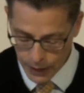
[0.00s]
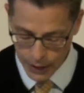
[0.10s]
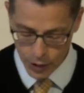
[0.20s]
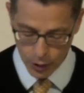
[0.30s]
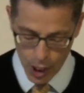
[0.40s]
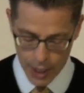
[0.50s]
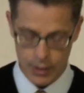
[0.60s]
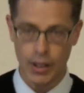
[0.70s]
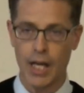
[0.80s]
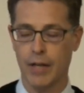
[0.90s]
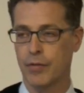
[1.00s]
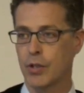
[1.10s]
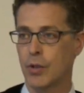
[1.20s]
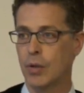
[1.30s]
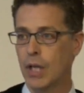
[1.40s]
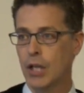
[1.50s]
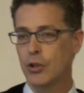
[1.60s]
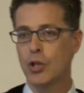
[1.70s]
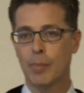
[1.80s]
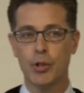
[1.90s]
is a lost life. So
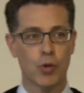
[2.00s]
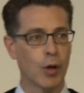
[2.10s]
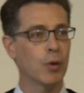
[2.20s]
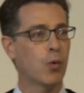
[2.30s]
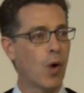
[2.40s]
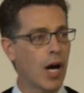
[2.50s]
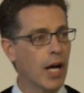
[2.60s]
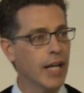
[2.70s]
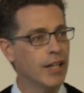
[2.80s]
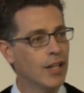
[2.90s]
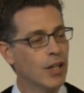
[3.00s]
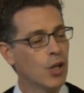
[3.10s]
do not be drunk with wine,